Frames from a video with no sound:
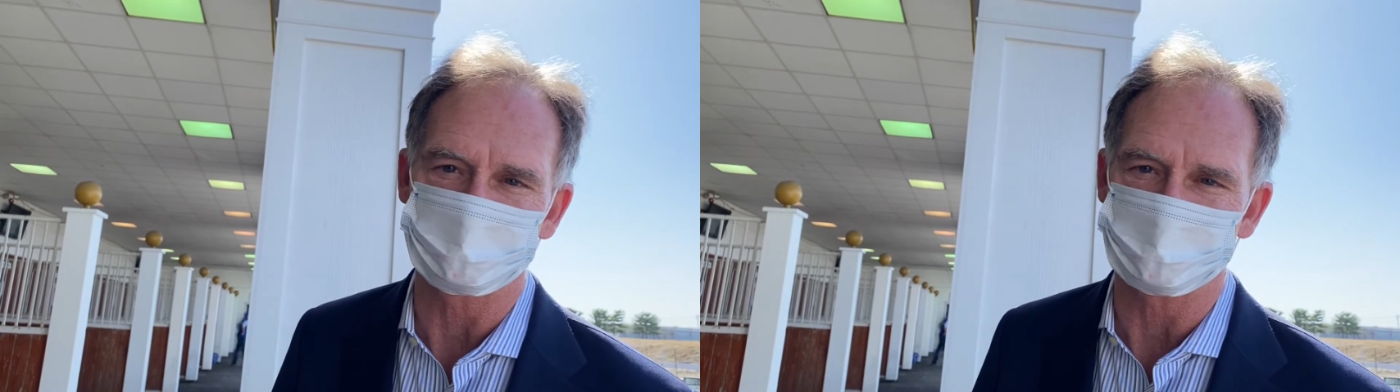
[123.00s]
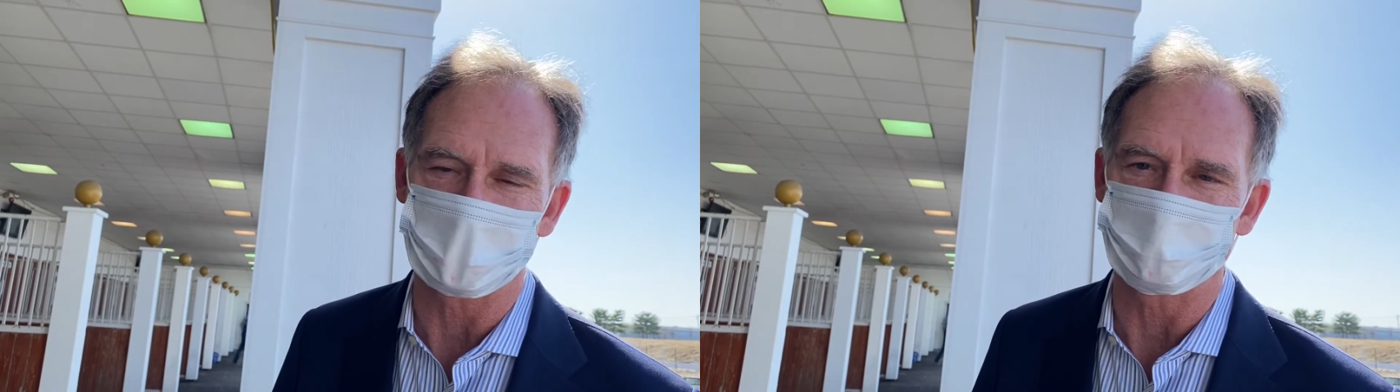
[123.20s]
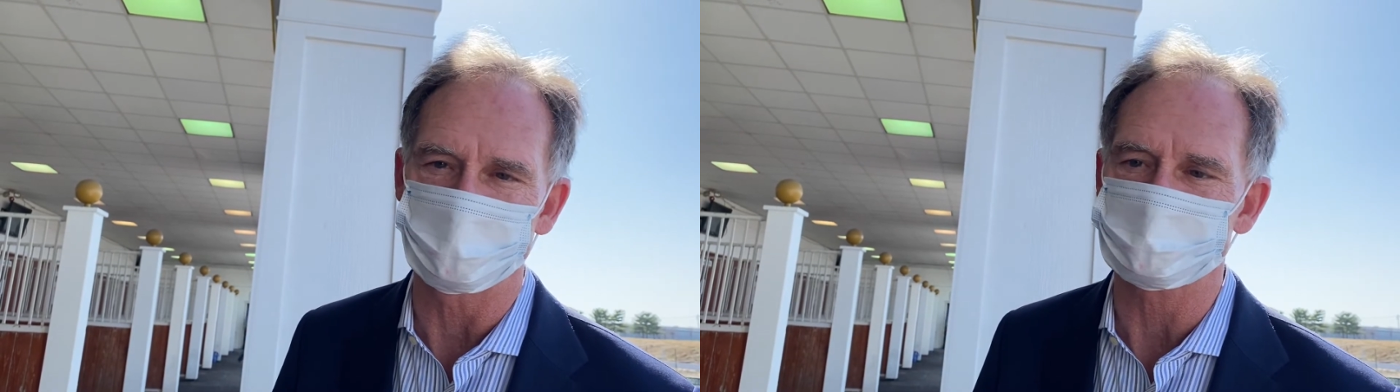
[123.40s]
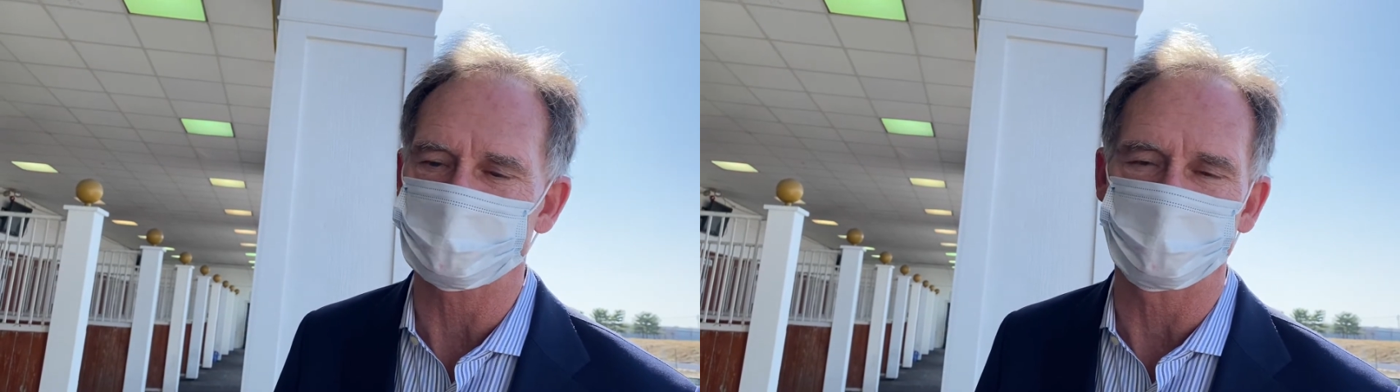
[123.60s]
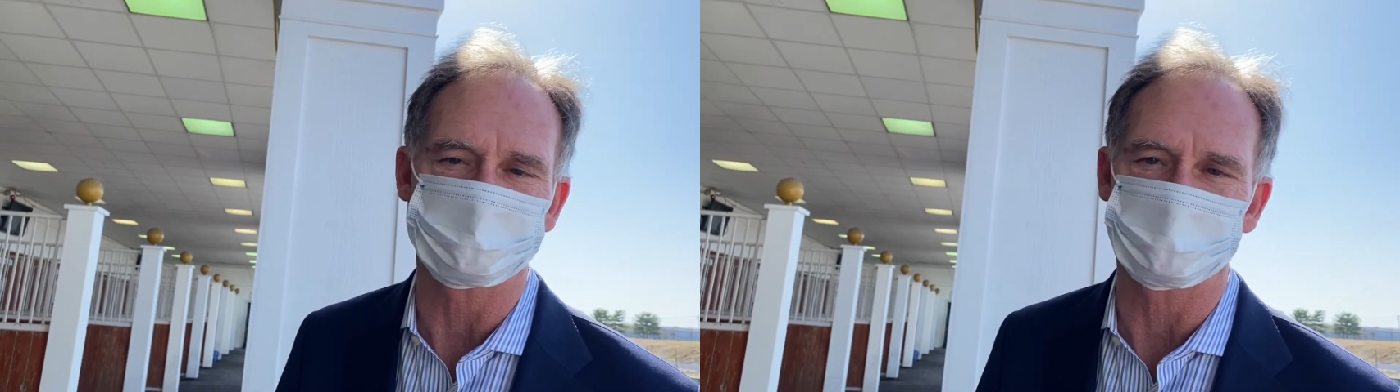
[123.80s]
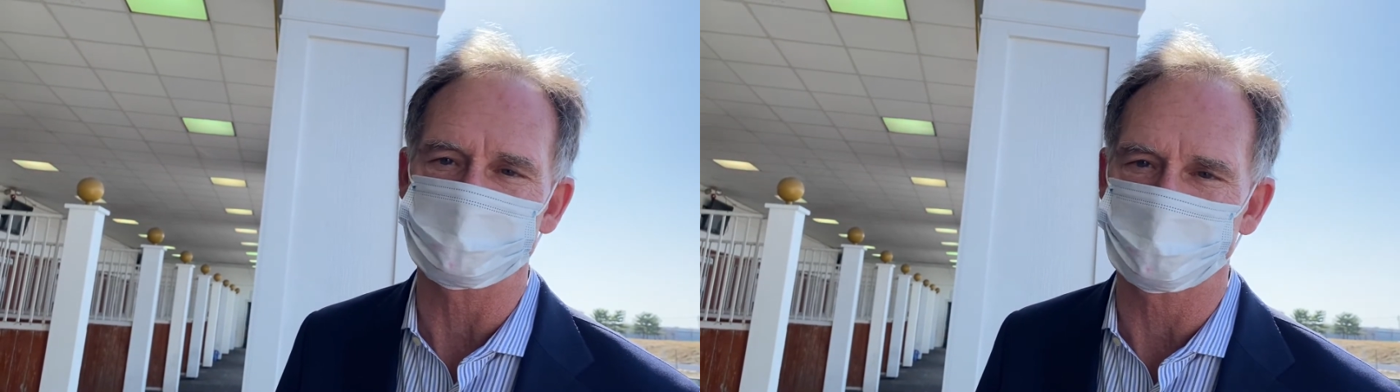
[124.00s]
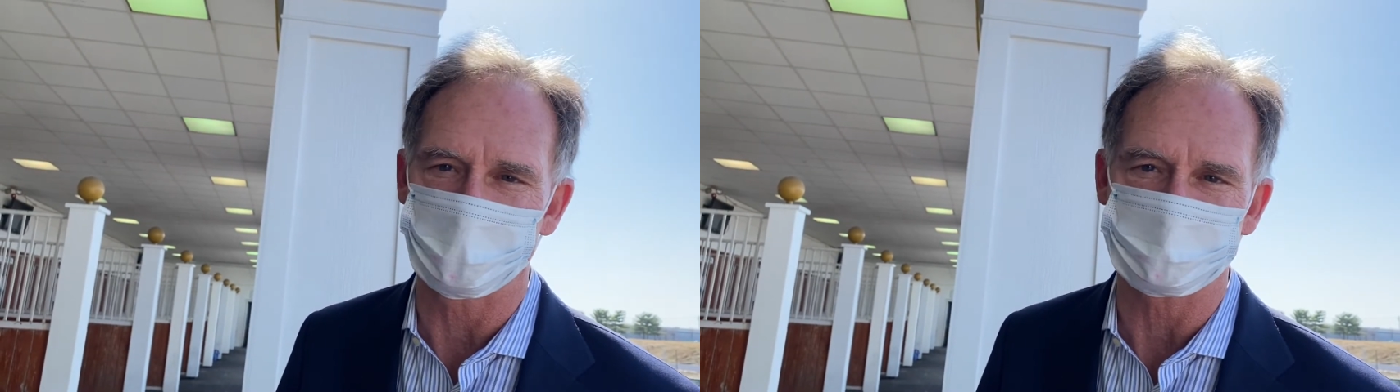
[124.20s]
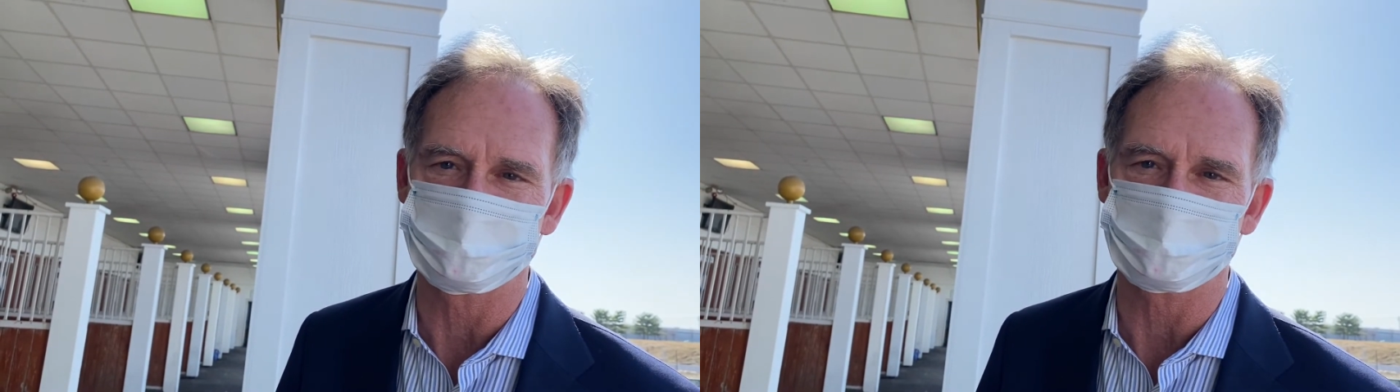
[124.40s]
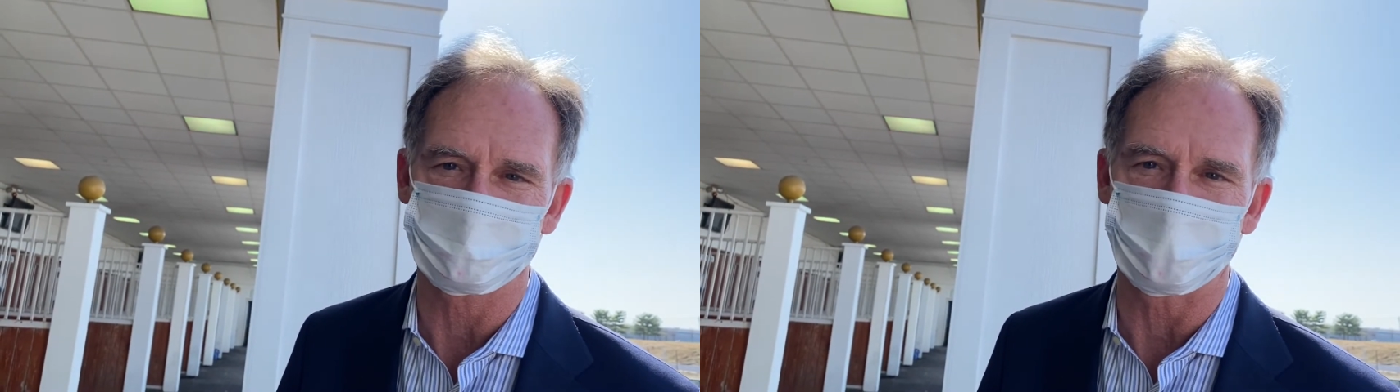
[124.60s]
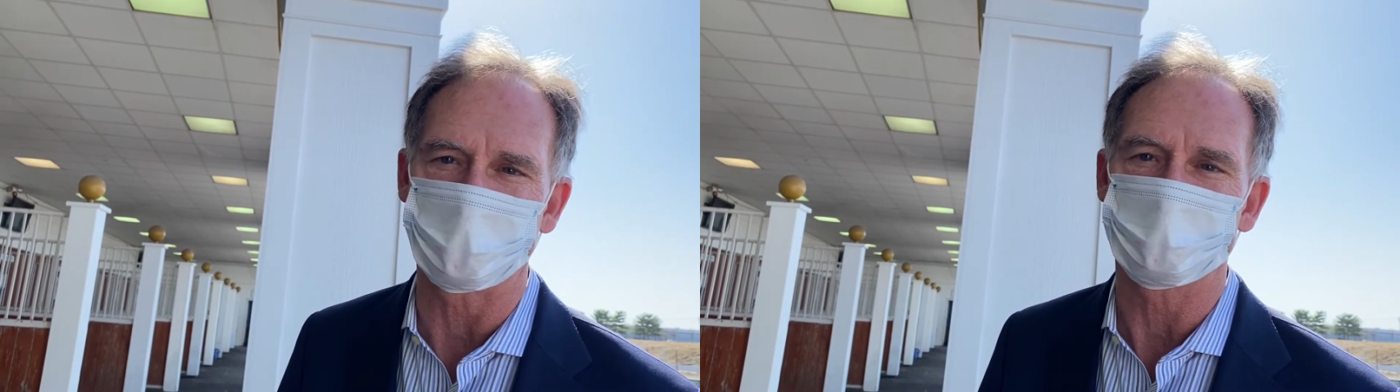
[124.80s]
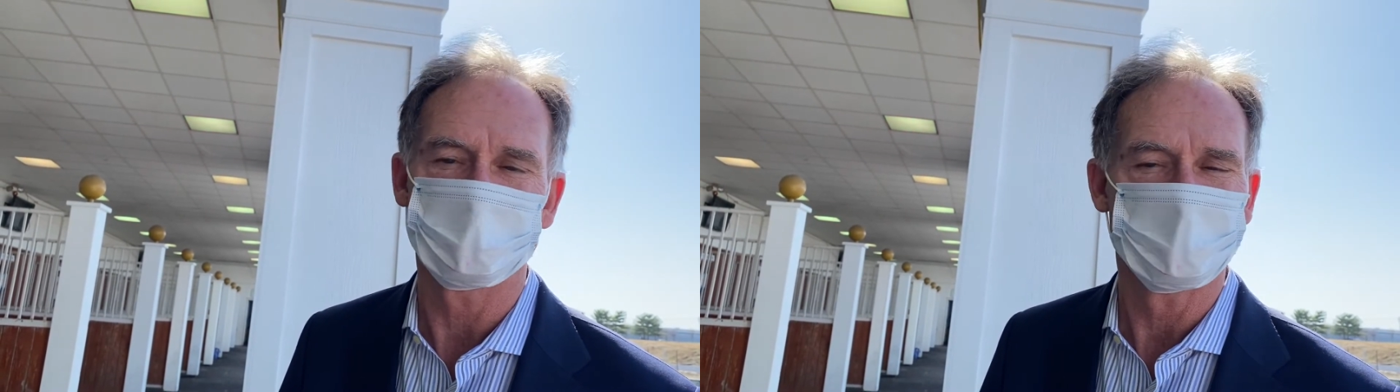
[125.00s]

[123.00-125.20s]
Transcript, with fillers: job with this colt, such patience throughout,